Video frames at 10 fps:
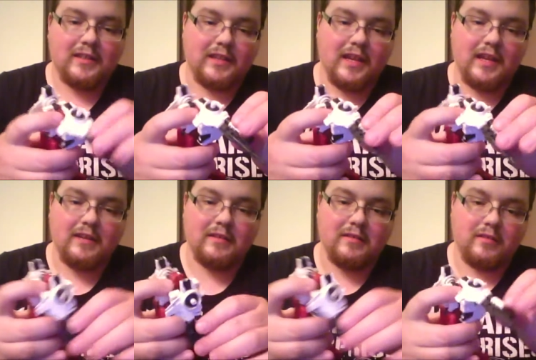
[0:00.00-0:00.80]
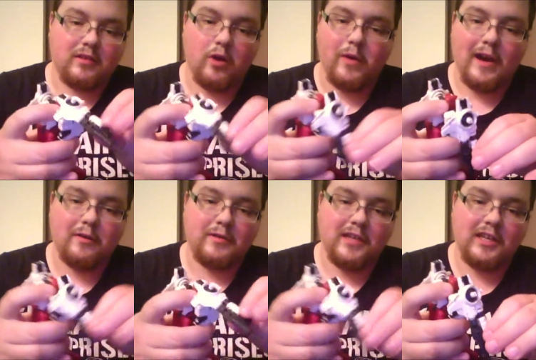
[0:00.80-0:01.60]
They go
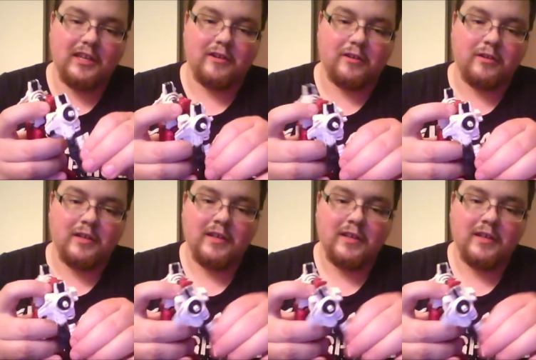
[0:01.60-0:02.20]
out here